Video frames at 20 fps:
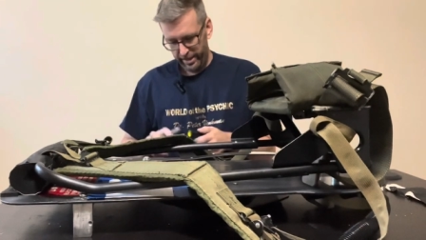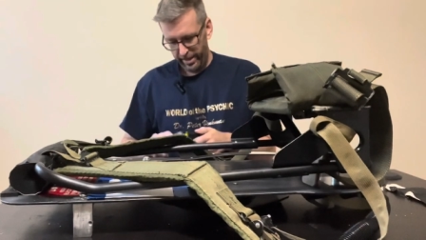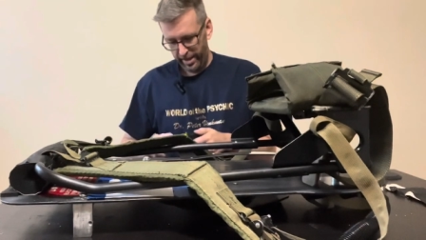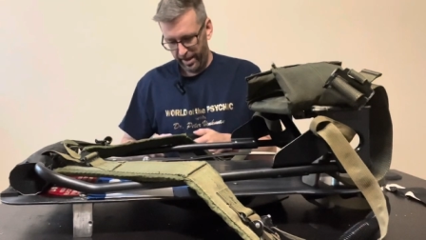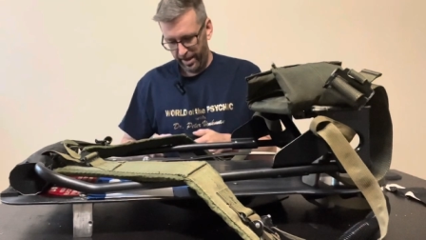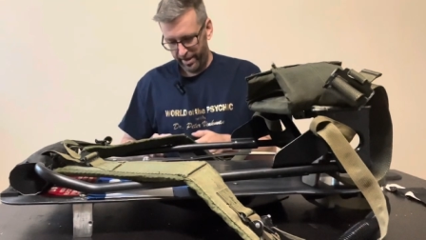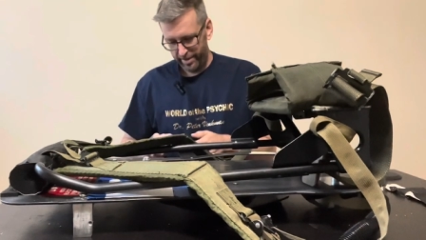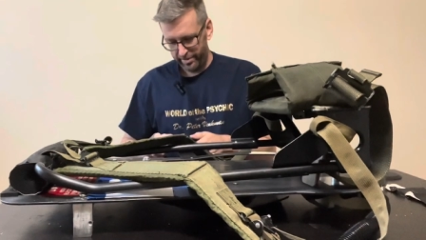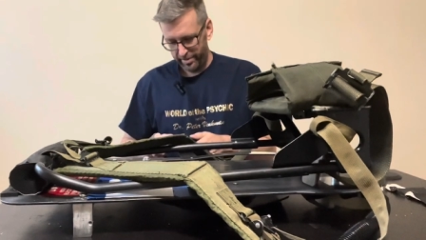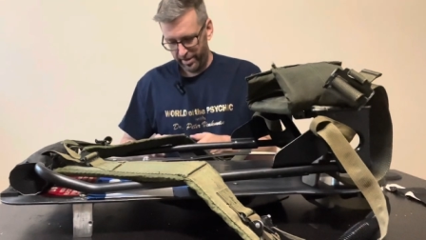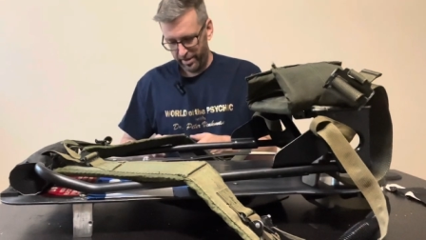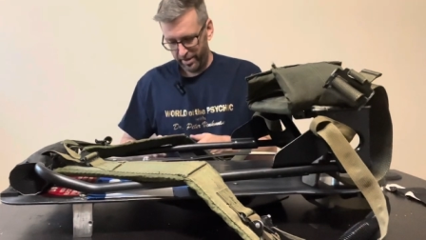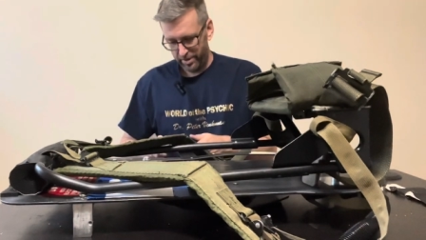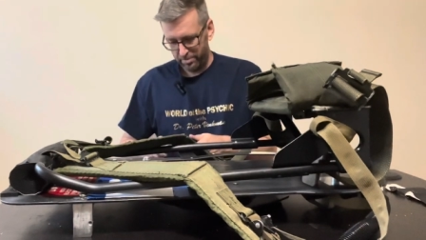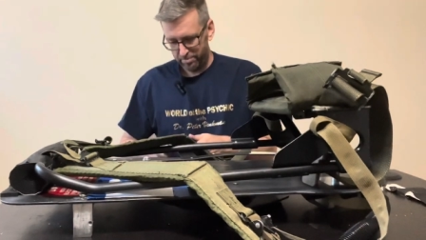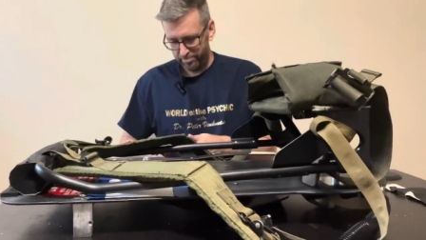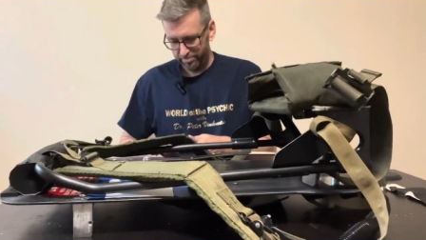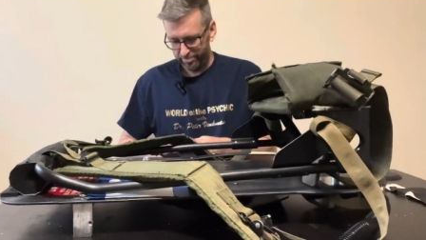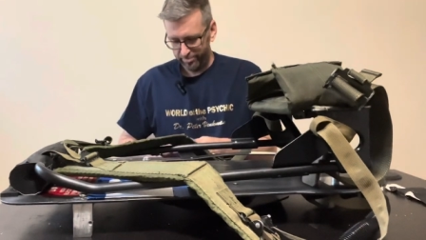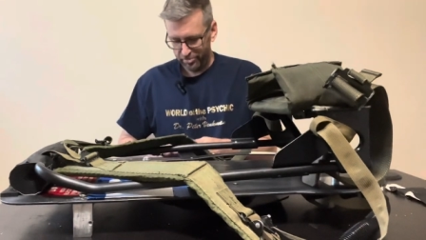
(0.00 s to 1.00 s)
as I
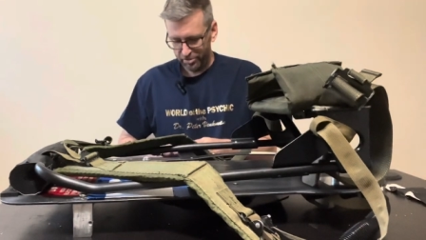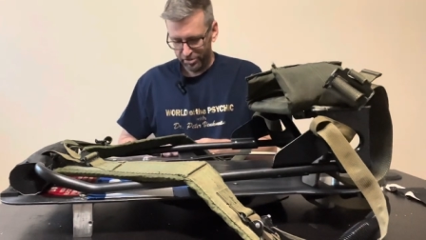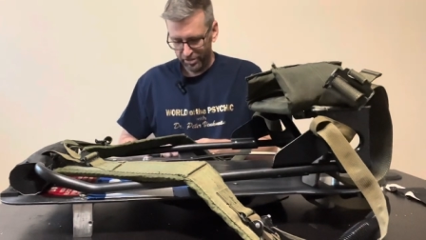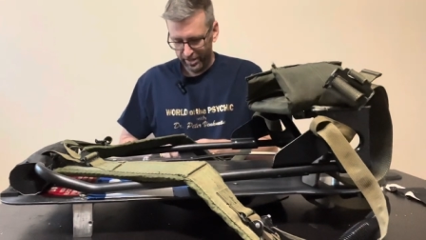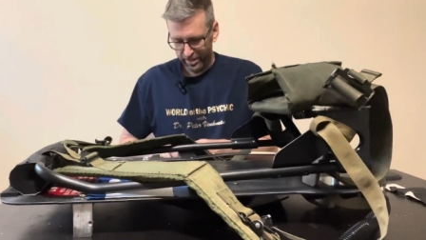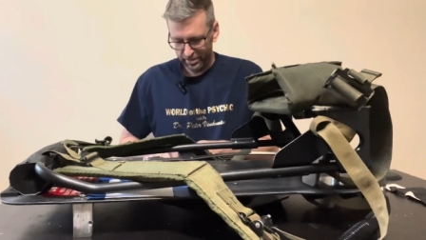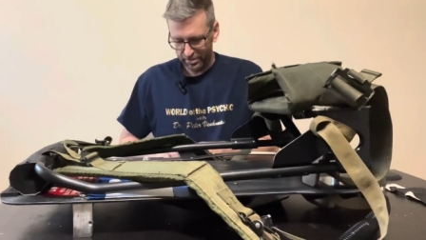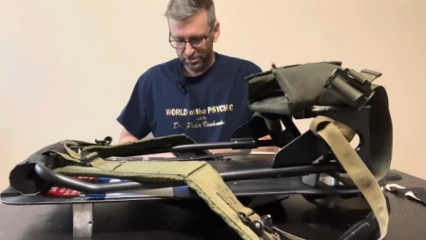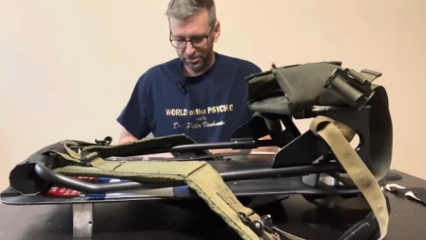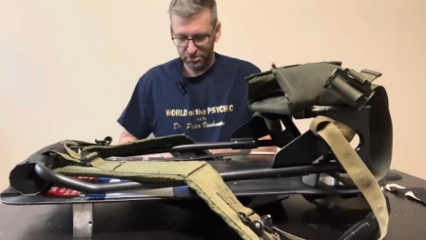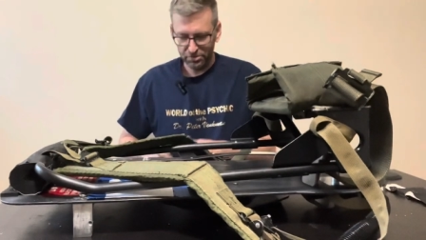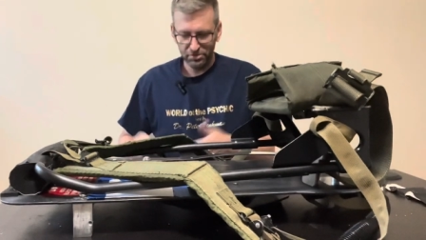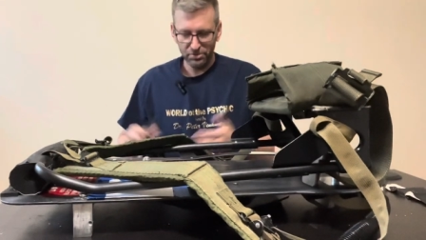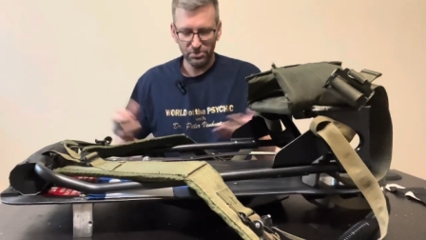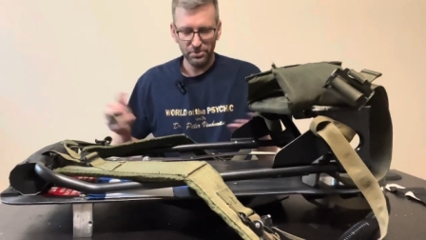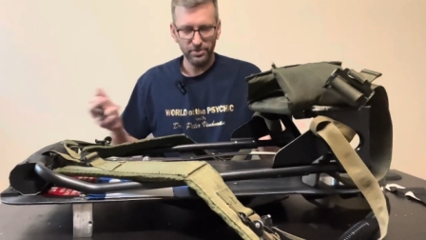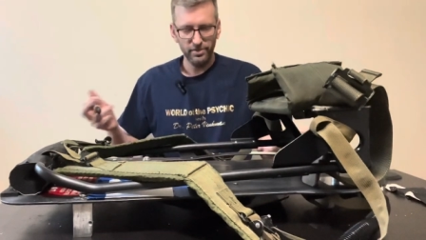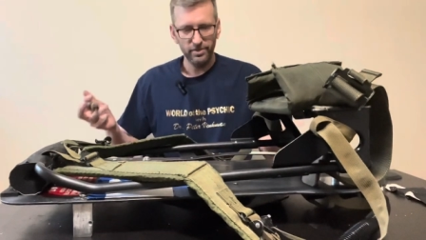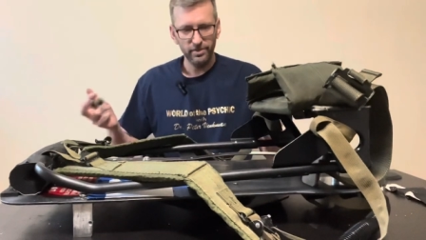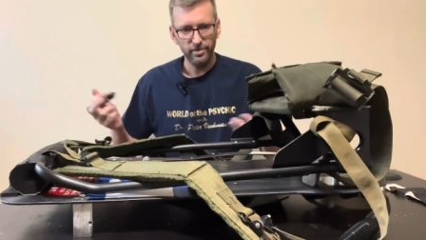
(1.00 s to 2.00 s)
am trying
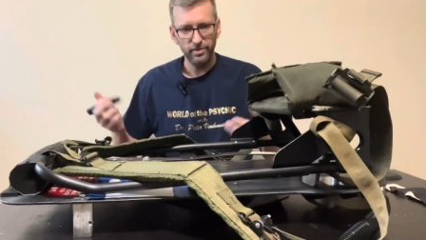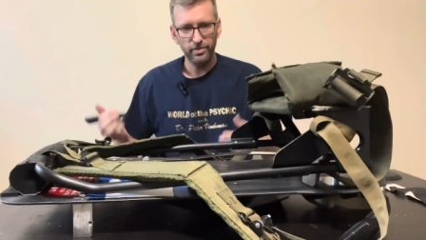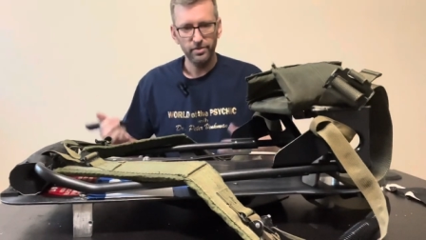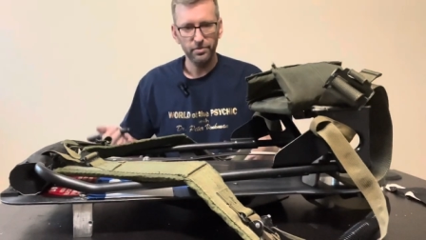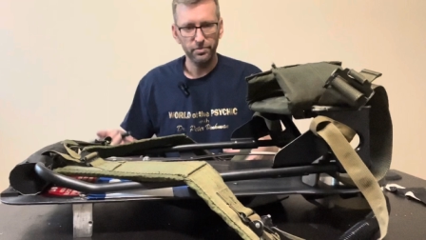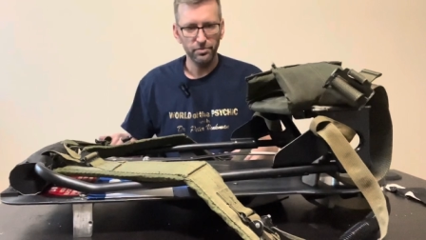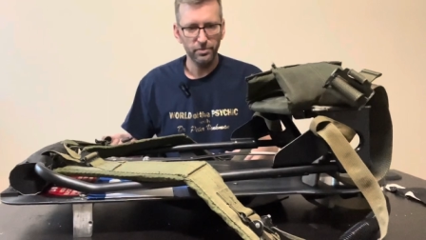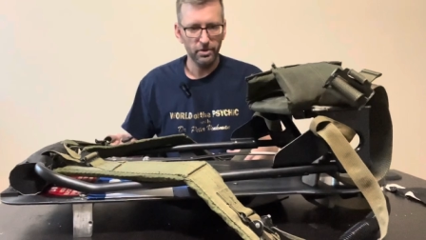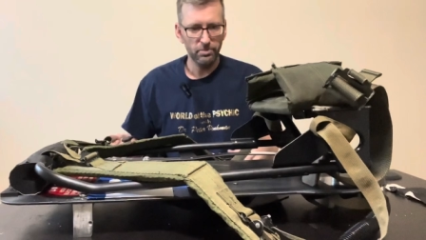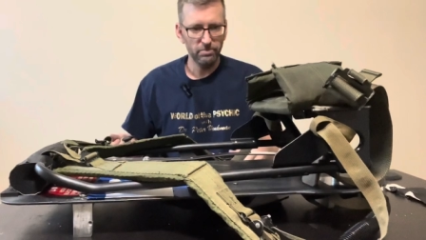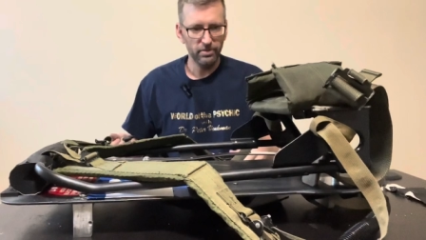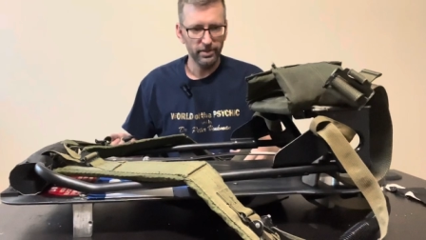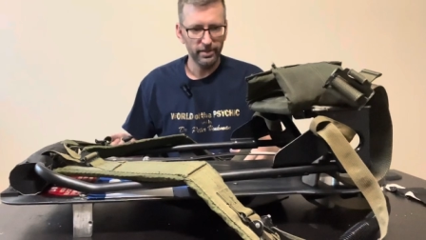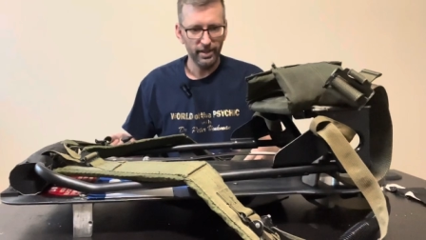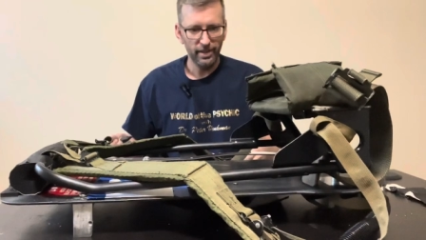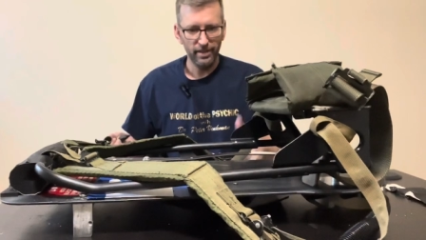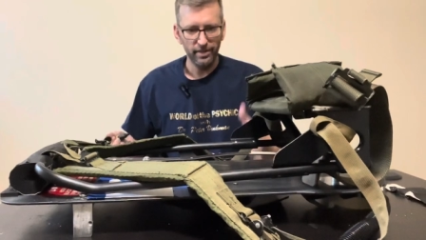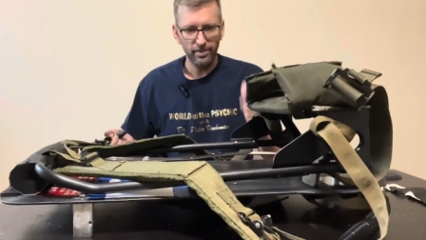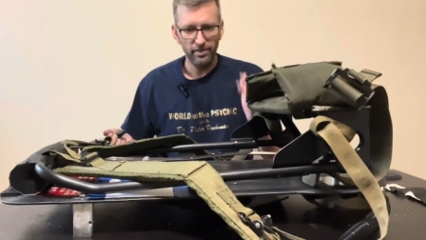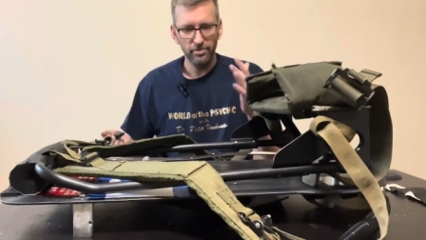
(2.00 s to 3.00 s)
to
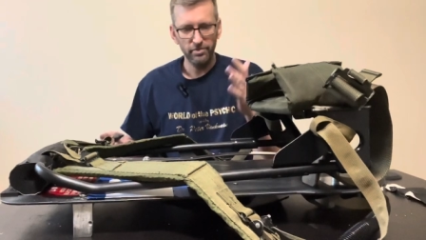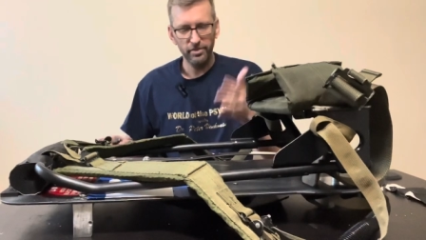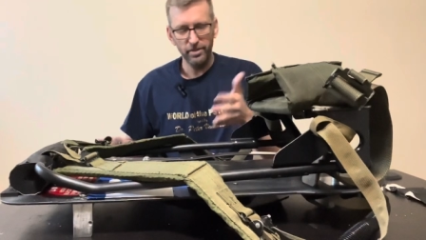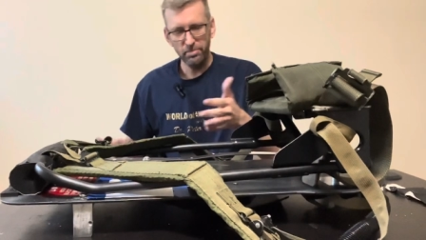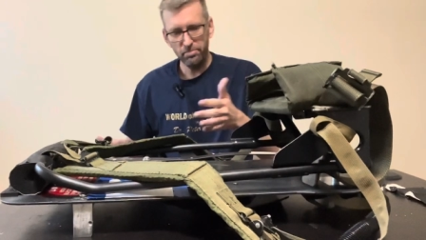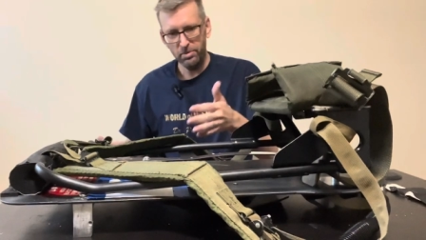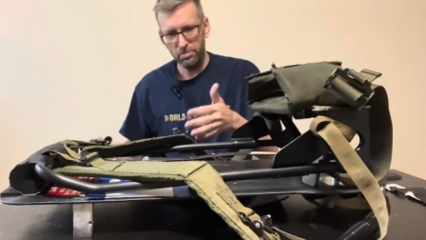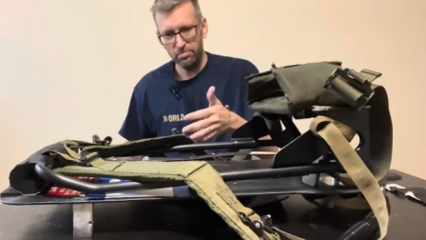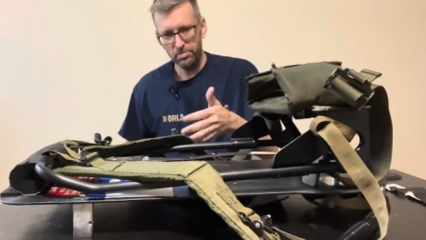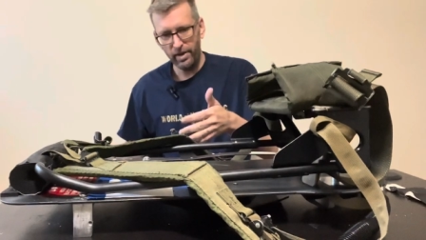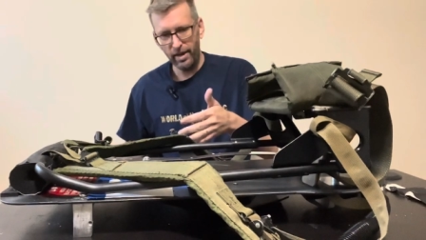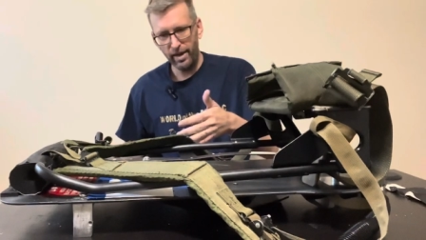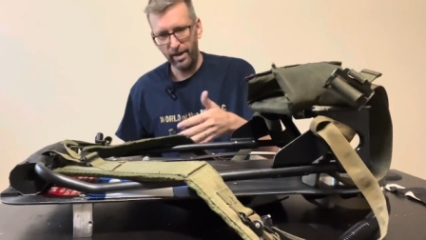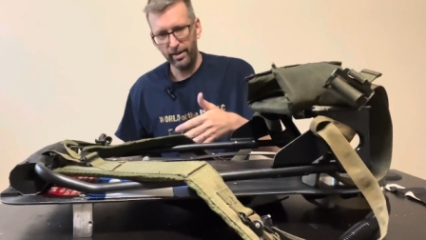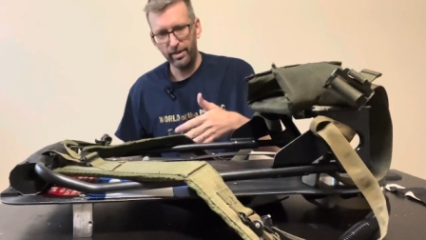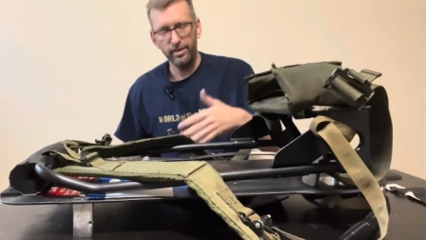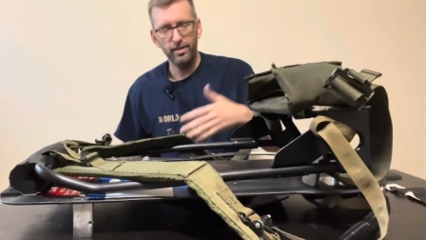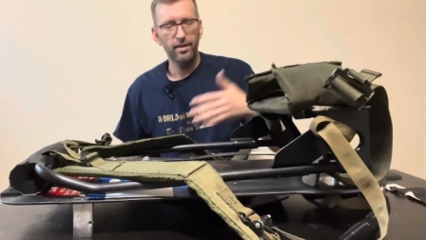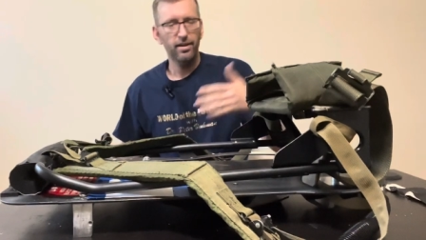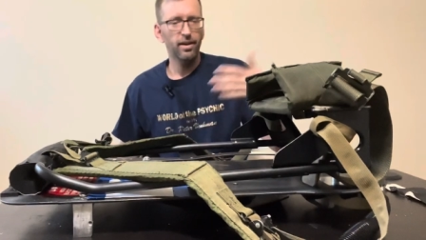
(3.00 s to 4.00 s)
replicate the Venkman pack.